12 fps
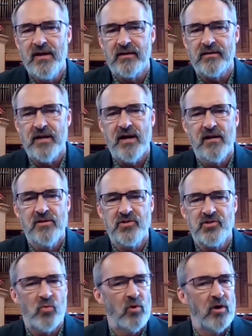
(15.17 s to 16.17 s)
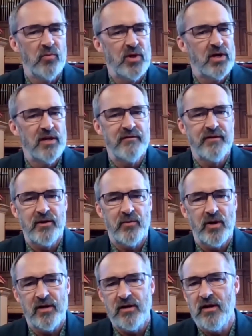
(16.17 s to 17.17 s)
and acknowledge the world we're
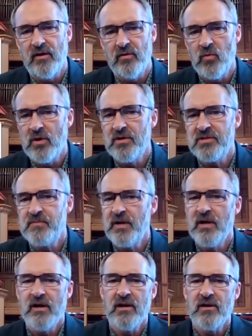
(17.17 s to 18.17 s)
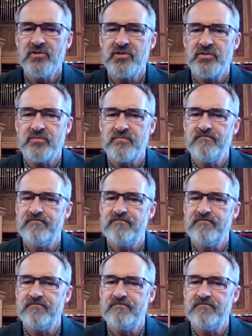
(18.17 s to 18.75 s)
living in right now and what has been on our